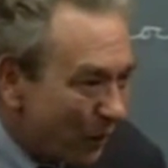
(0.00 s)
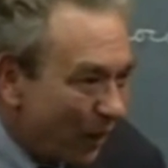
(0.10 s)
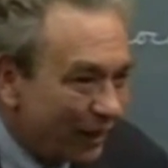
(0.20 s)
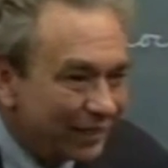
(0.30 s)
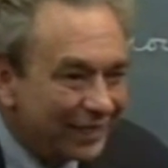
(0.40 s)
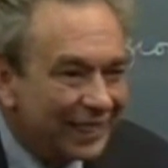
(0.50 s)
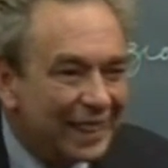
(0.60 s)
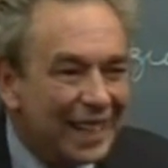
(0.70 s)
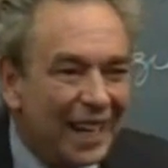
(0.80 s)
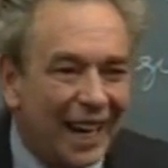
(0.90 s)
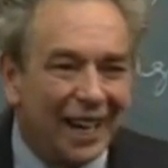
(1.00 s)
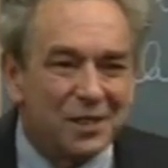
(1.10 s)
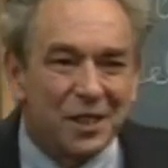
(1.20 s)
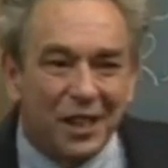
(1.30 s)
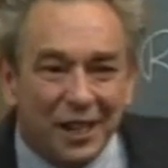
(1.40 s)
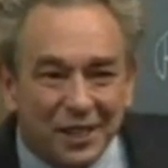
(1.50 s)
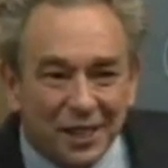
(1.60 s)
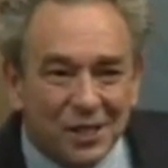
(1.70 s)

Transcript: on, as the 19th